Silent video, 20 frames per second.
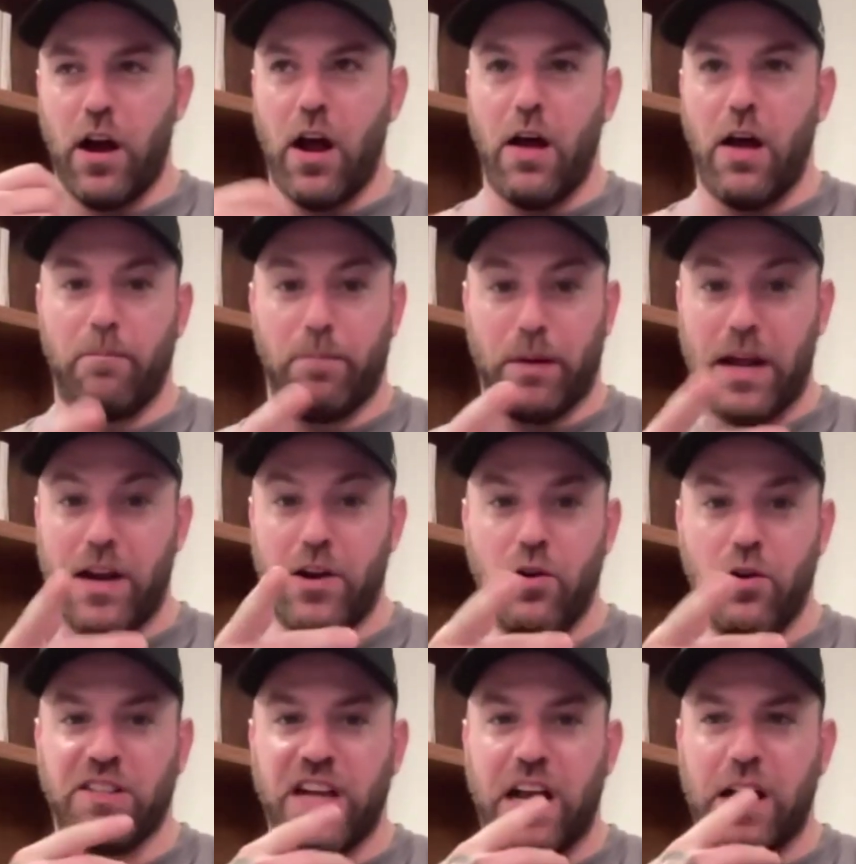But I
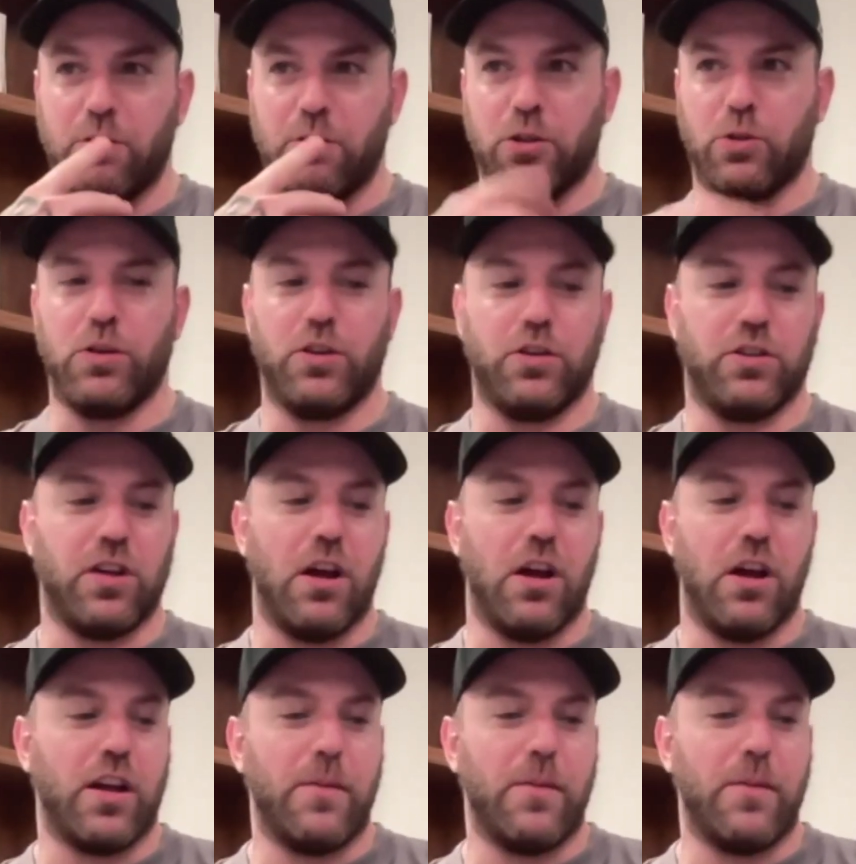know exactly which one you're
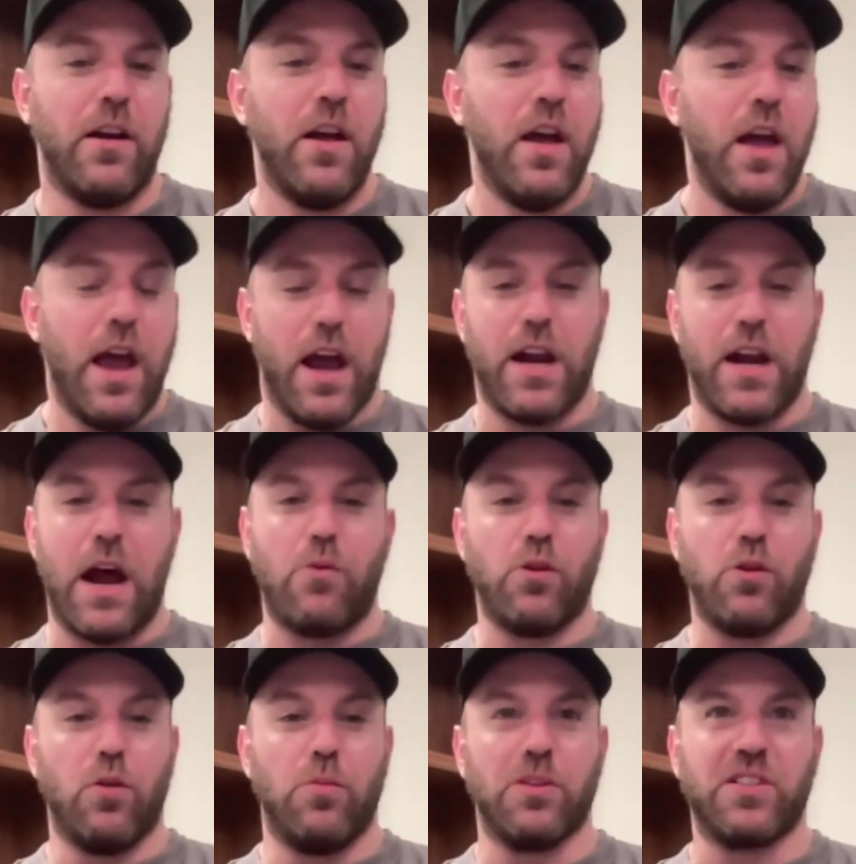talking about, and
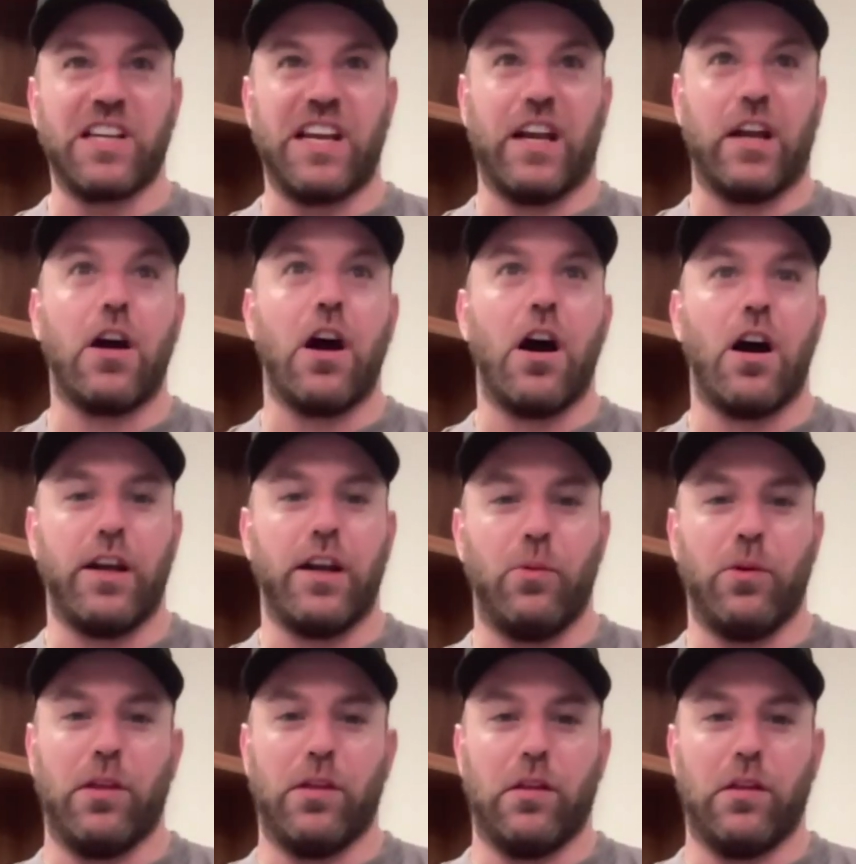I would almost like cut
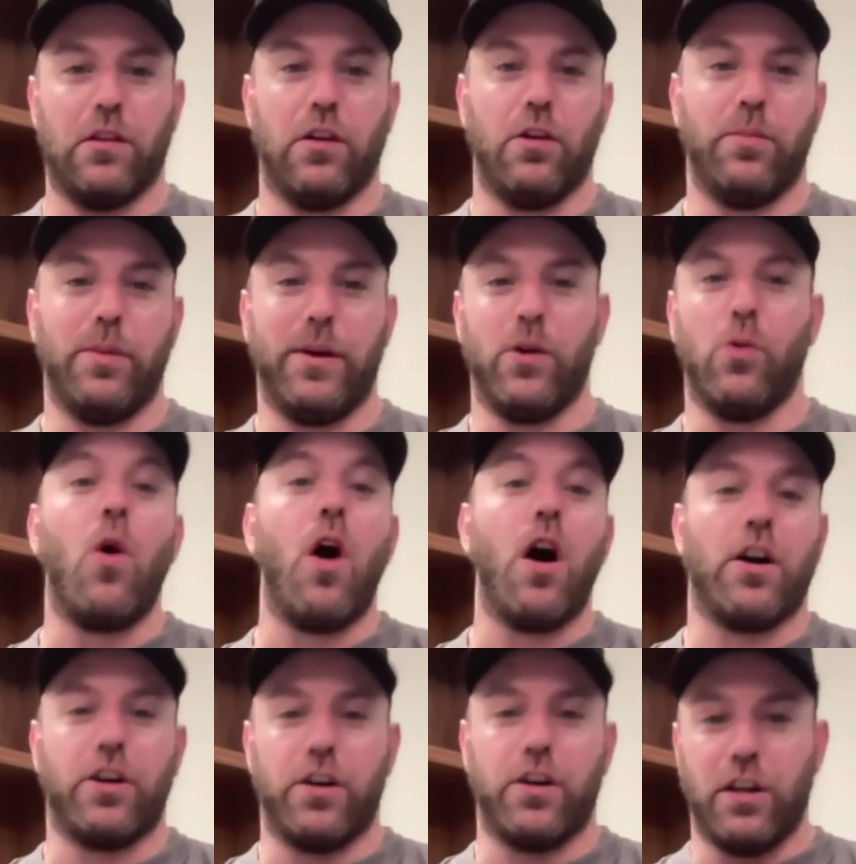it with a little bit of
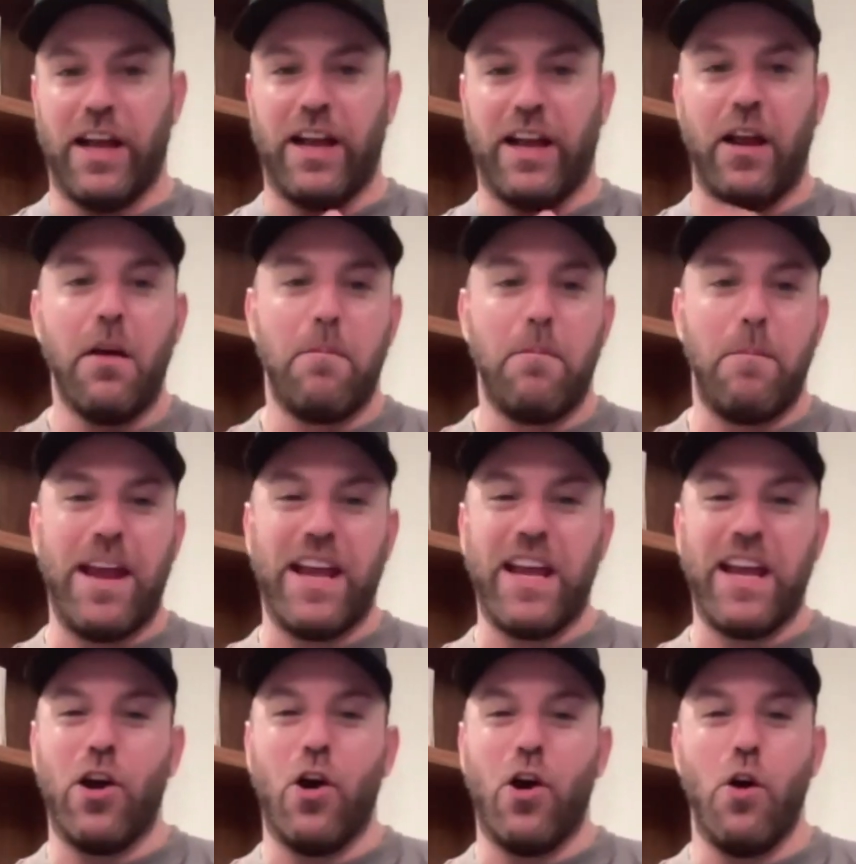water to like
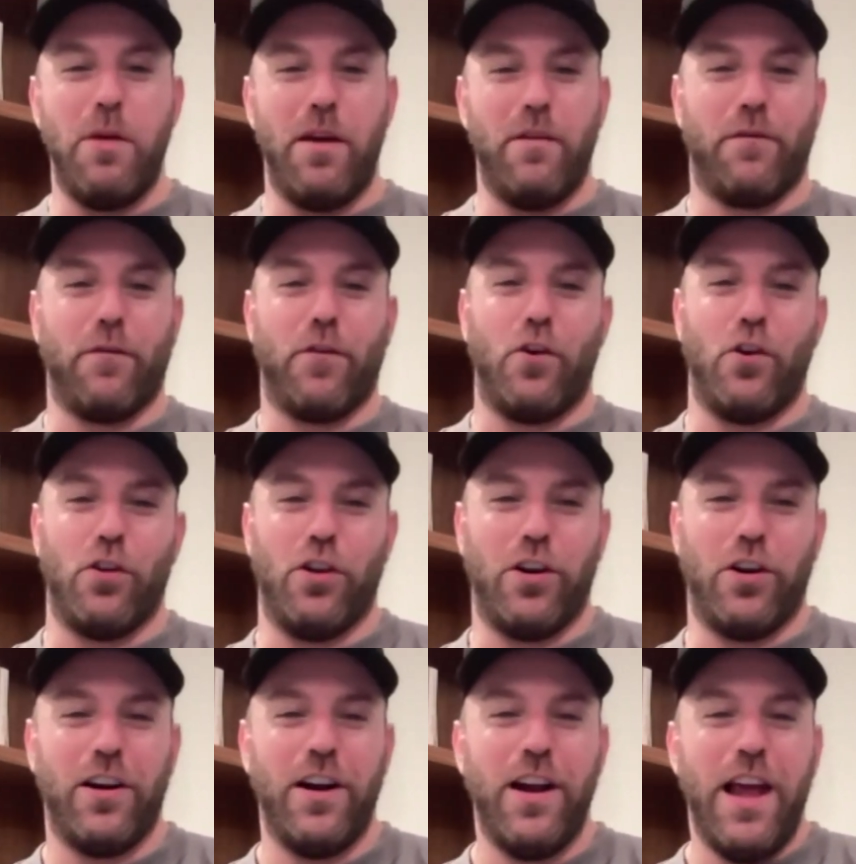make it go a bit
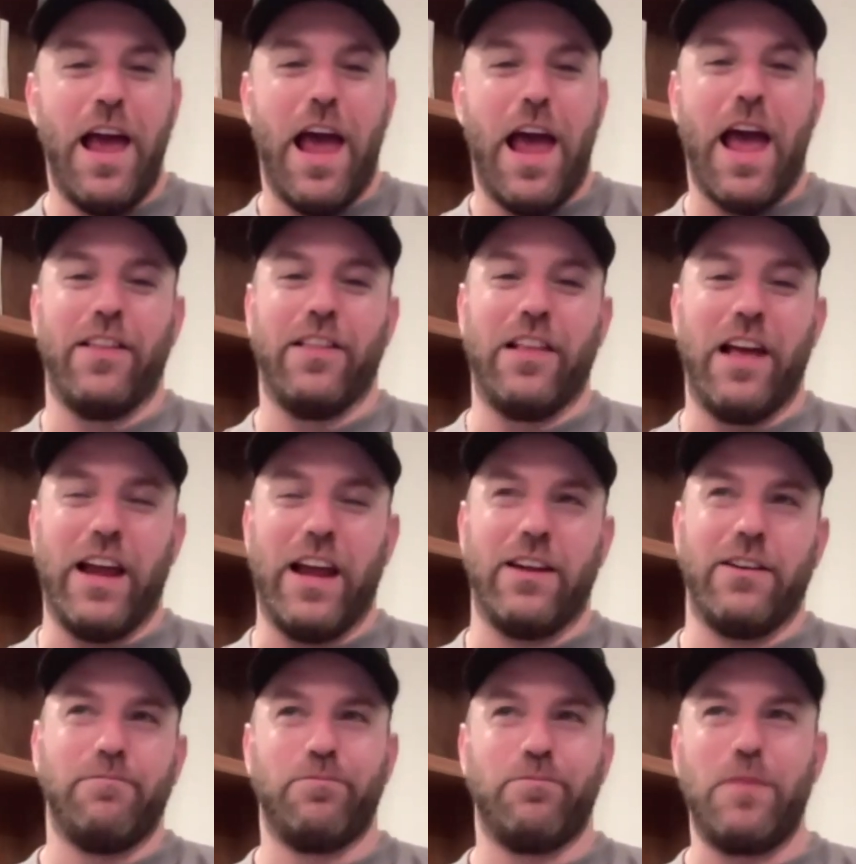further and
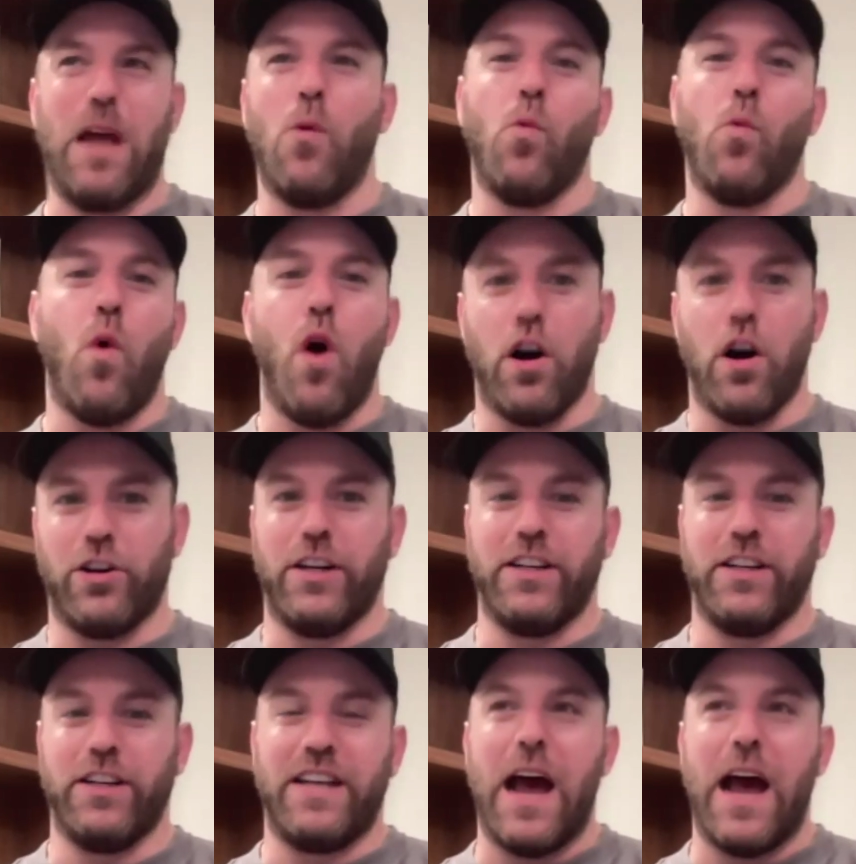like not
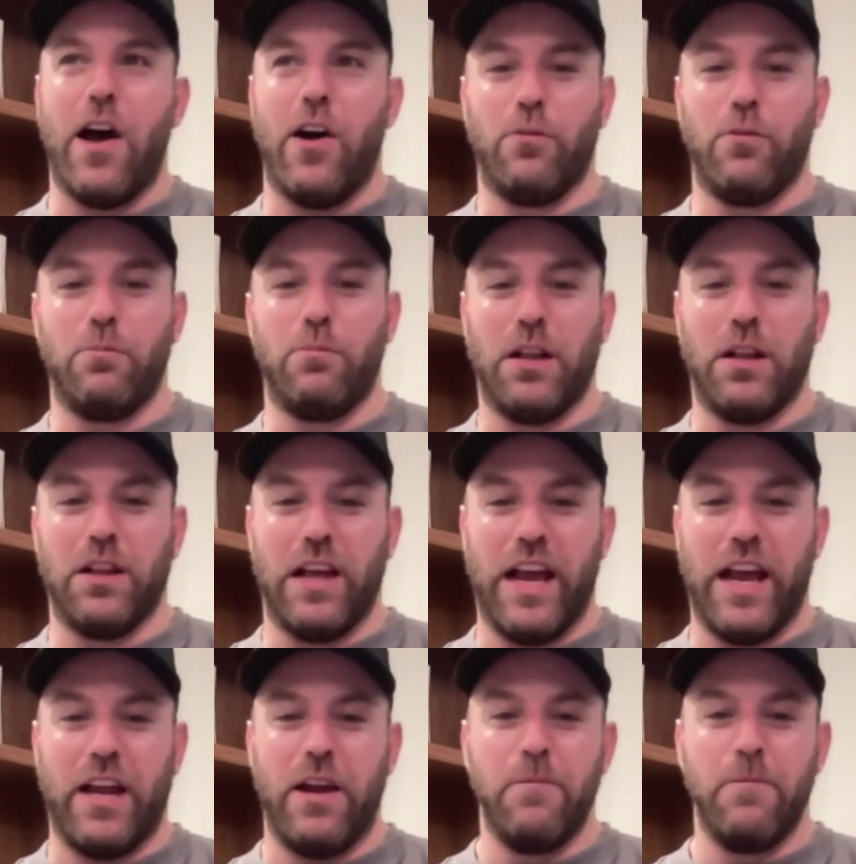water it down, but
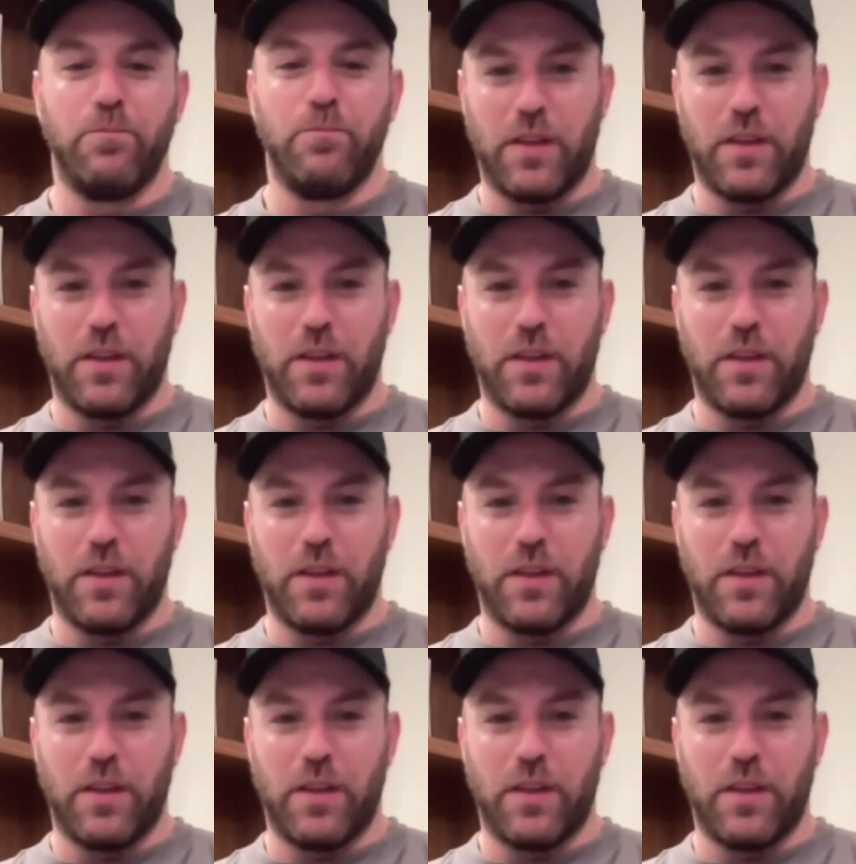like